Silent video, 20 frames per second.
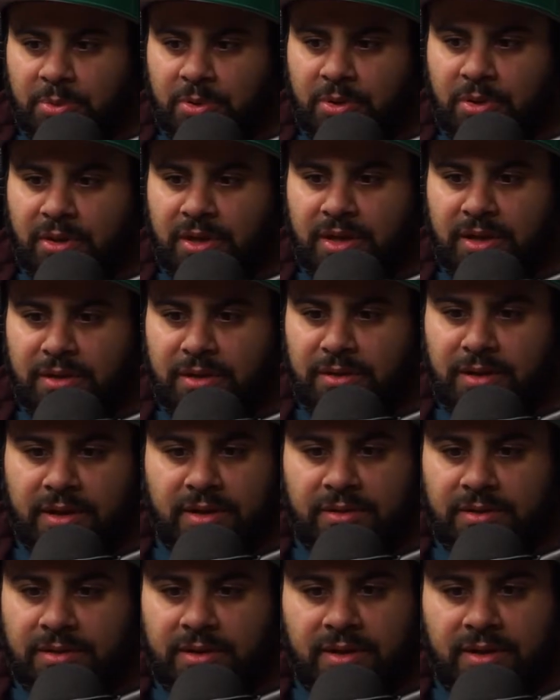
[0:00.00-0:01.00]
into
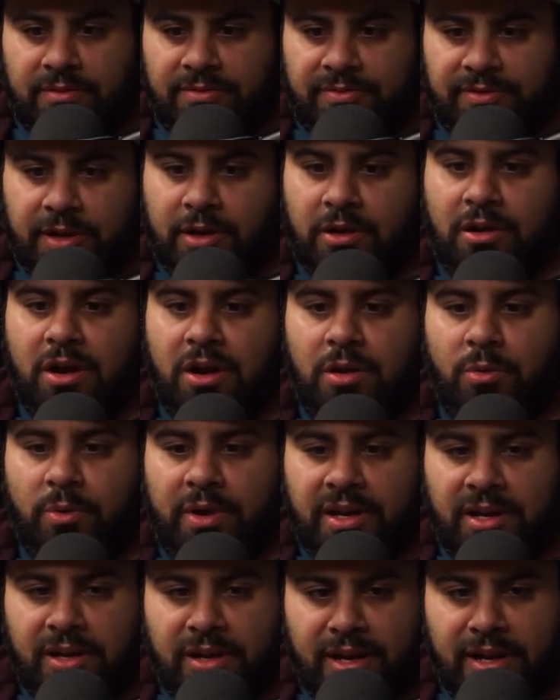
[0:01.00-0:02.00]
people and
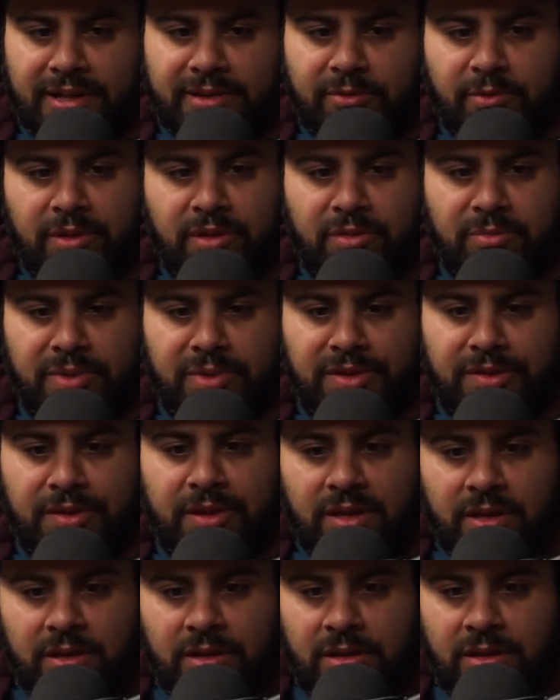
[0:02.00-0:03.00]
figure out a way to connect
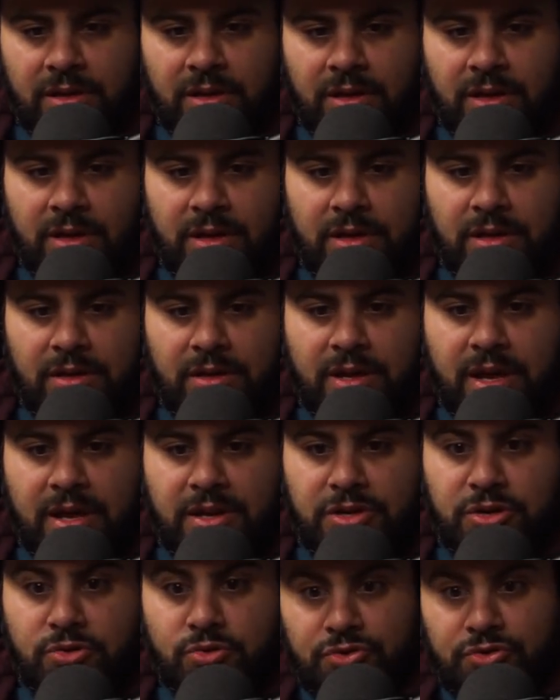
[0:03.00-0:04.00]
with them
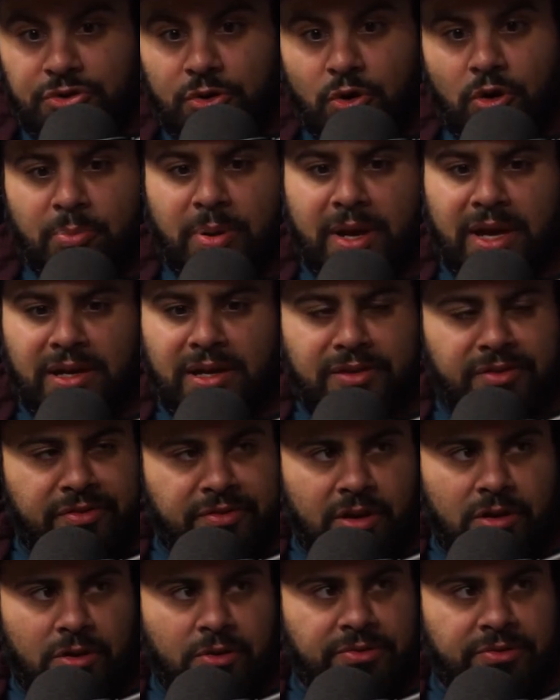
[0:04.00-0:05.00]
and use your
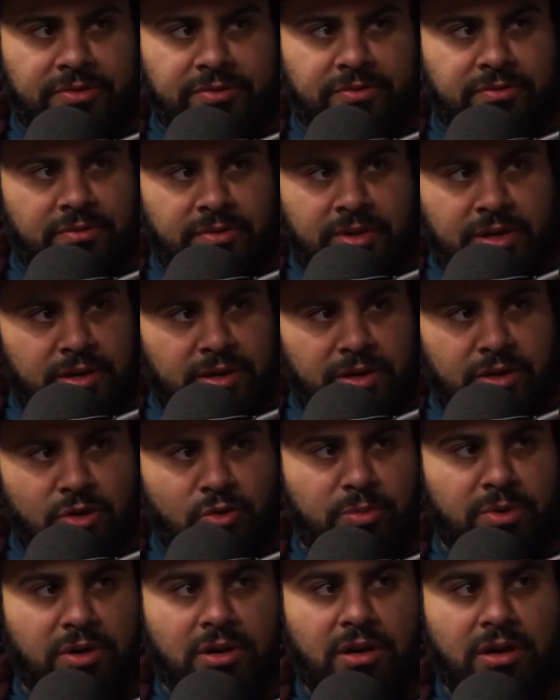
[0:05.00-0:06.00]
pain and sorrows
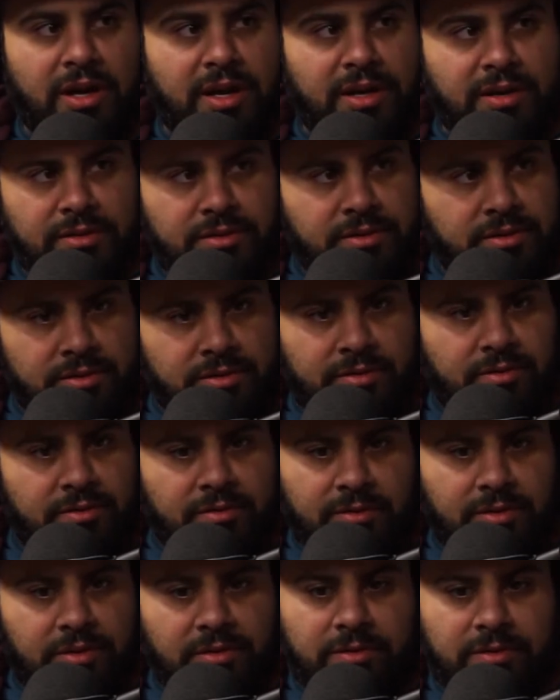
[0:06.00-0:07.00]
and humor
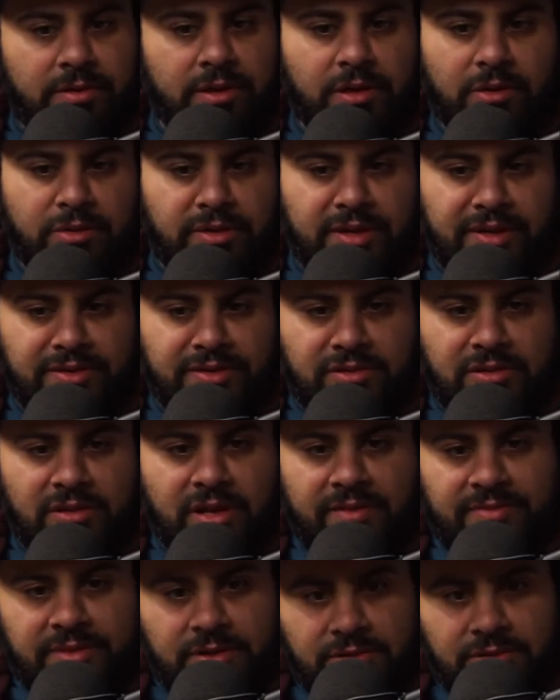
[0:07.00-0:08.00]
and the
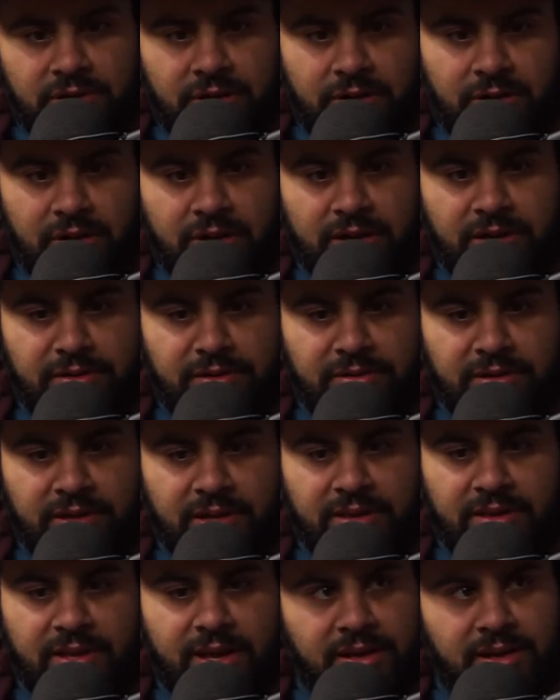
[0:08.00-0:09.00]
good things in your life to
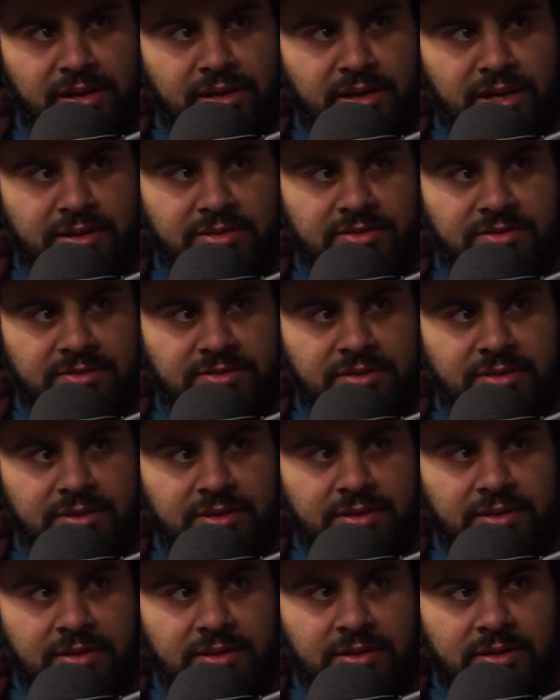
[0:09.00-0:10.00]
share and get that
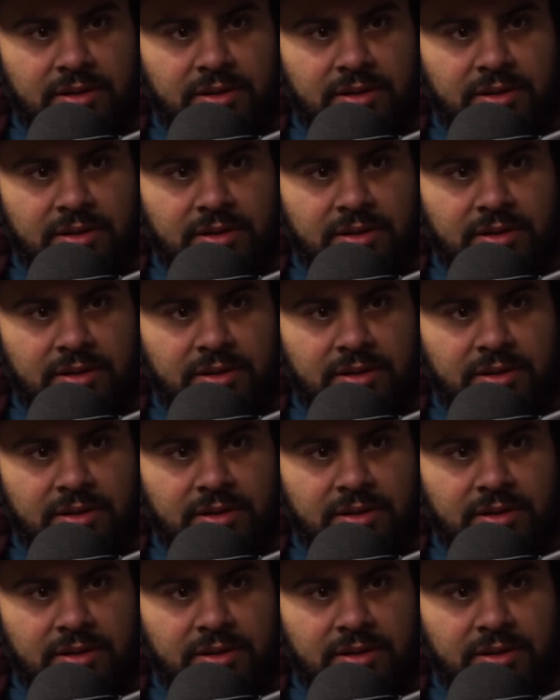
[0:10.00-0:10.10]
connection.